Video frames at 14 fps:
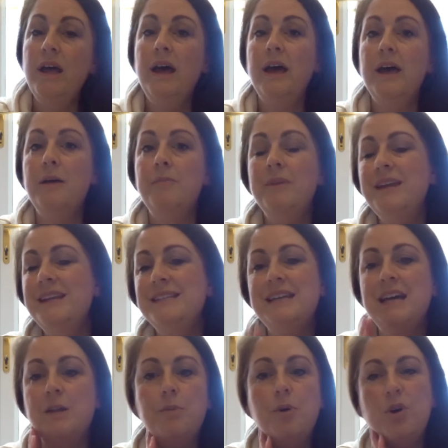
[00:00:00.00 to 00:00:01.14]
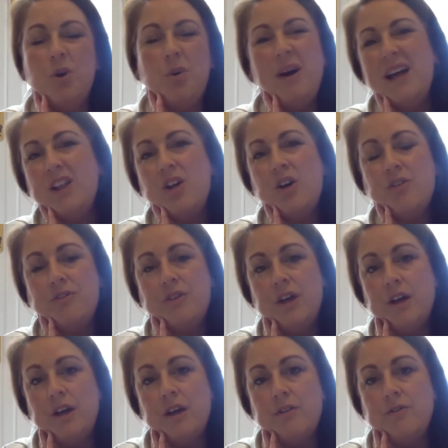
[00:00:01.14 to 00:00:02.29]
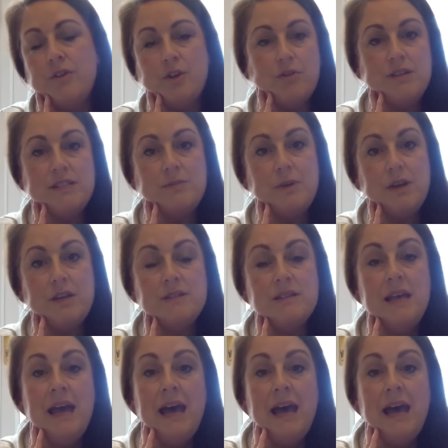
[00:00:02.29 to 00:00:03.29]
Me and her dad had bought quite a lot for her for Christmas,